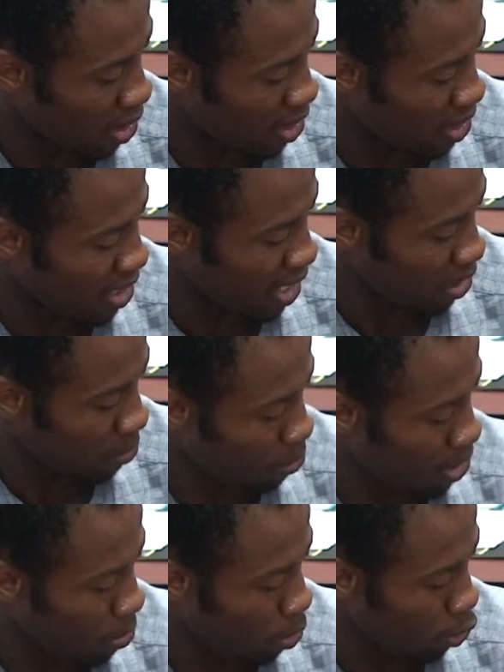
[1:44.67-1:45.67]
not
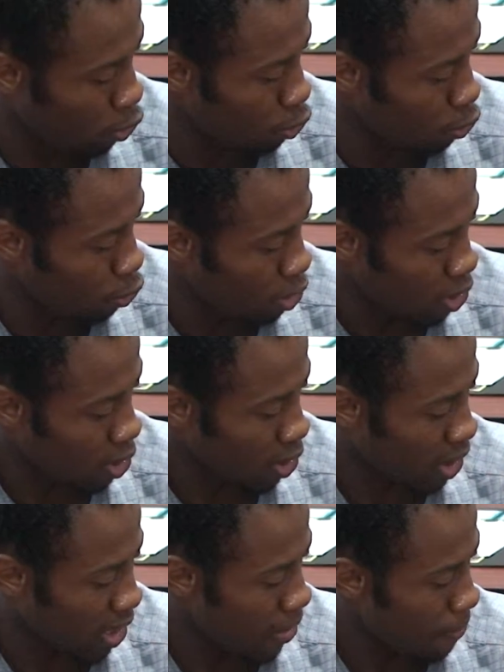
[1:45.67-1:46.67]
be able to,
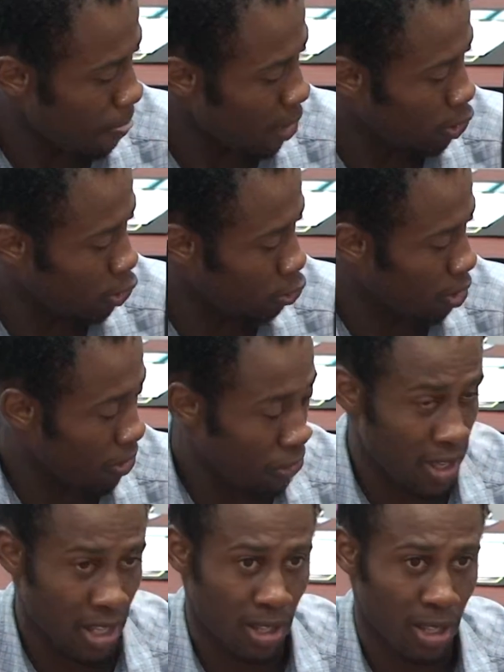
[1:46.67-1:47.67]
okay,
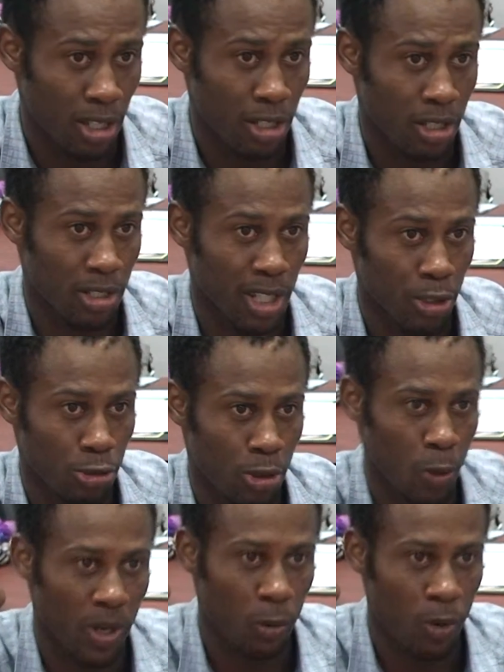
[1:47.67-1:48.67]
strengthen the tree
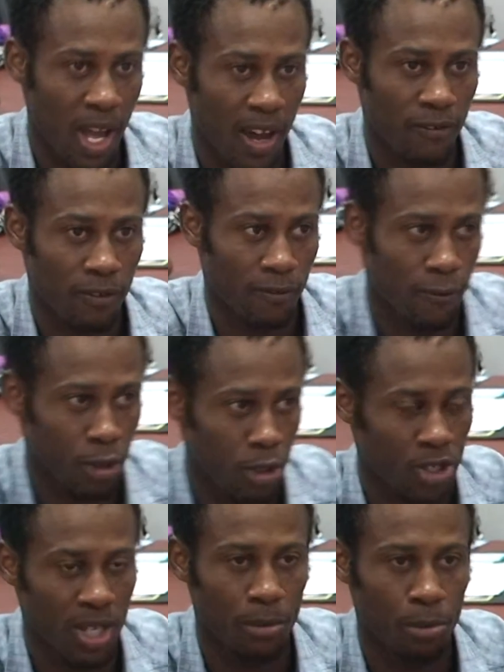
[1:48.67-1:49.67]
when we have, for
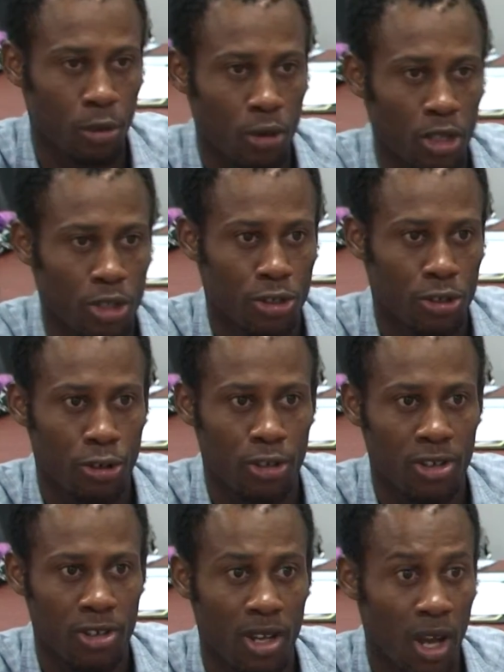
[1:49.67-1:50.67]
example,
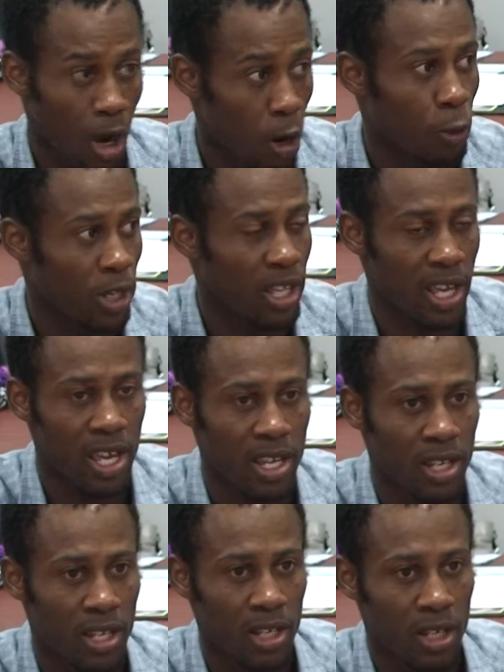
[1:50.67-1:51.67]
certain hurricane.
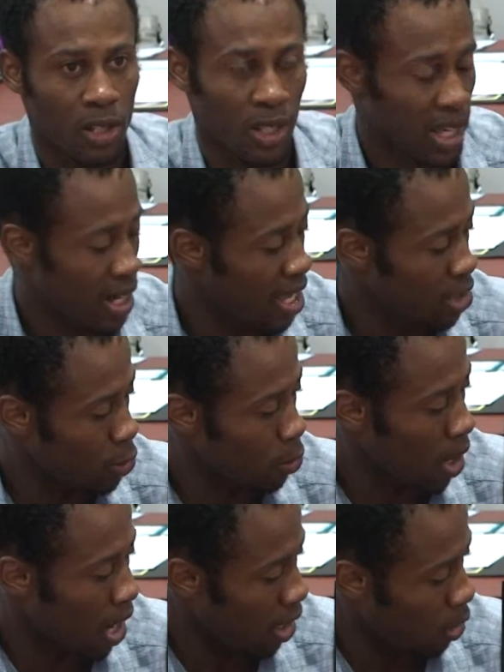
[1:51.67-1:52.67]
Okay, that's
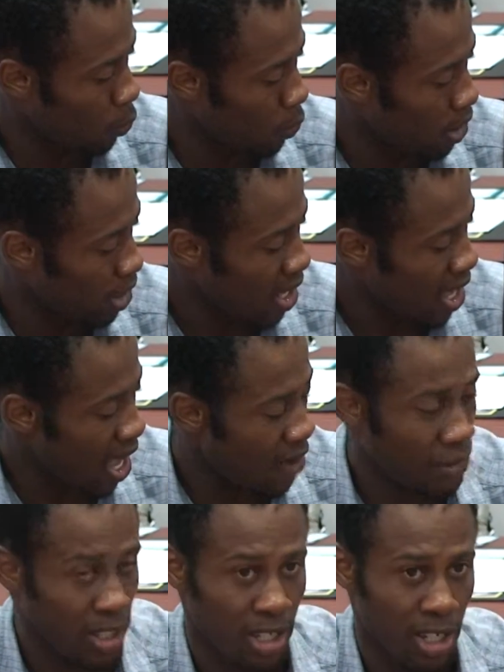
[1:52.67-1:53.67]
why we
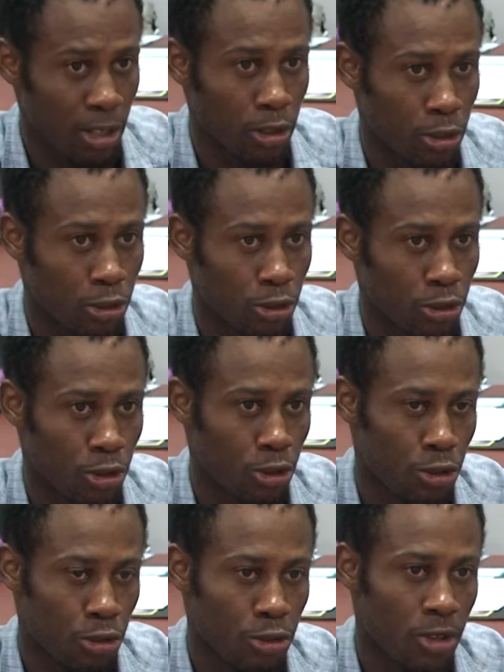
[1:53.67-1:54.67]
added here to
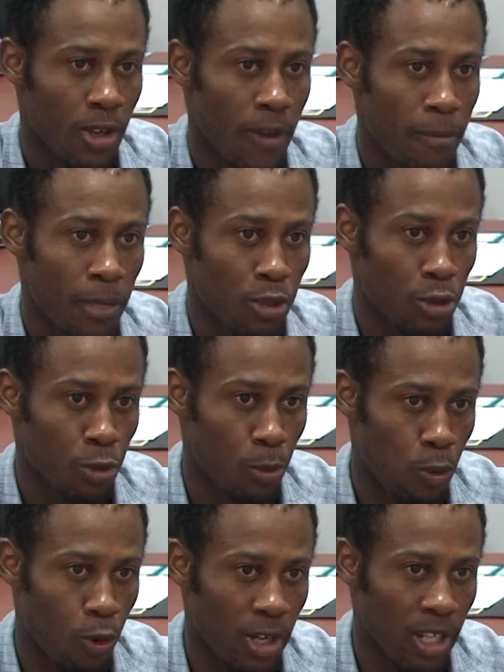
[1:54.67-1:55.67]
just to
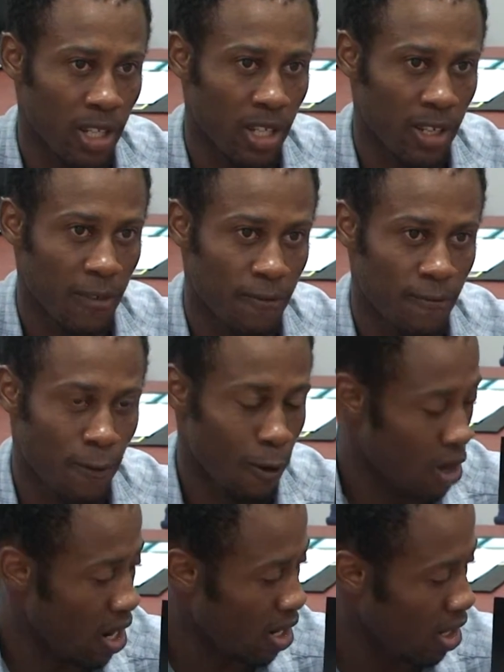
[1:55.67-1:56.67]
support it
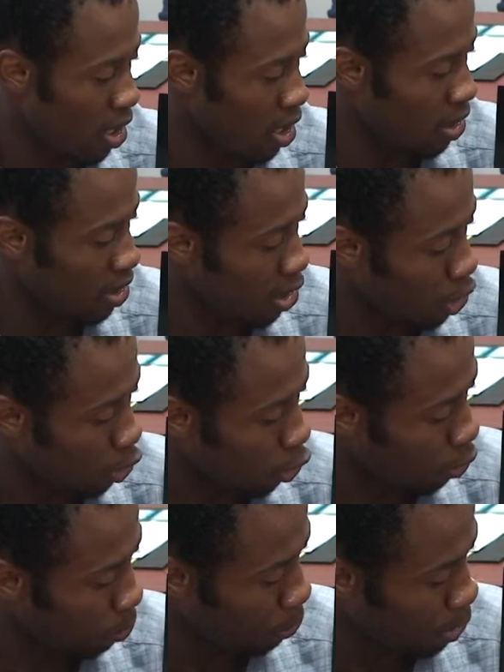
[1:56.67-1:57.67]
for a
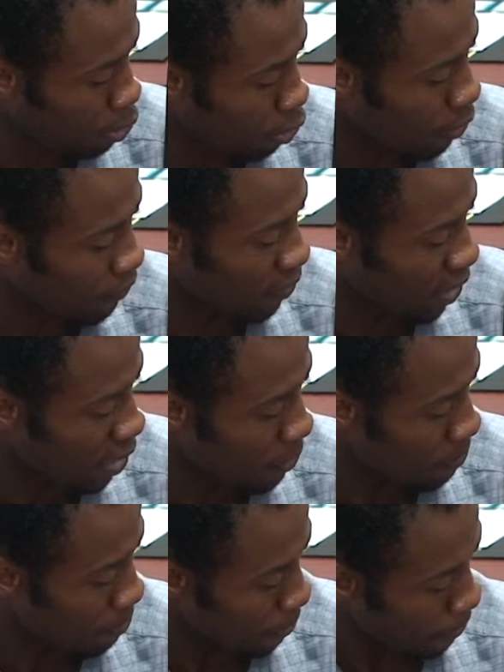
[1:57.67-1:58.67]
long period of time.
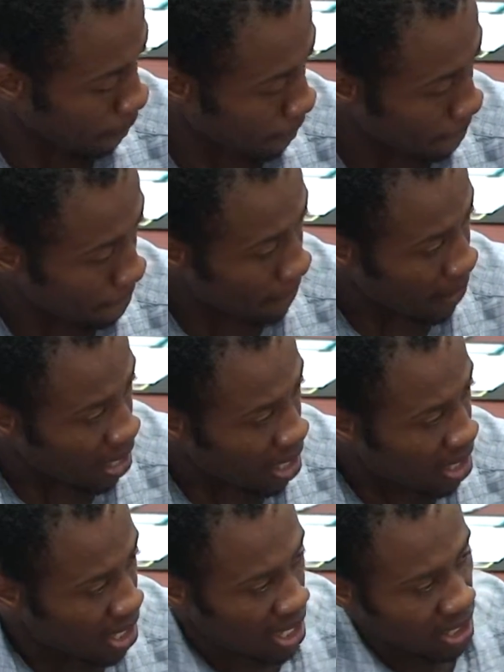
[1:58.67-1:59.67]

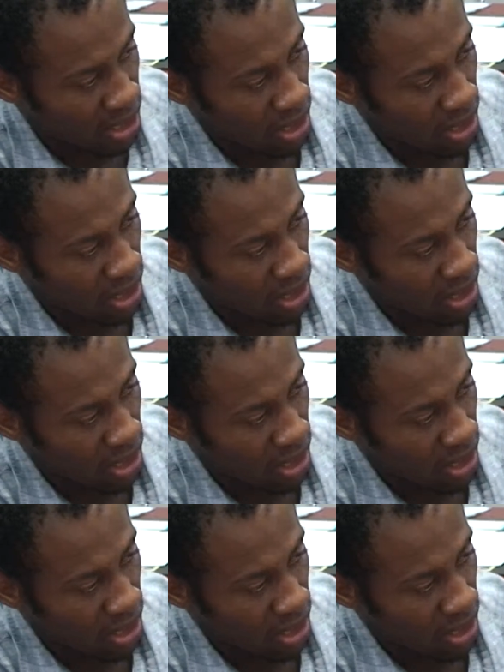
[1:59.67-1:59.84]
And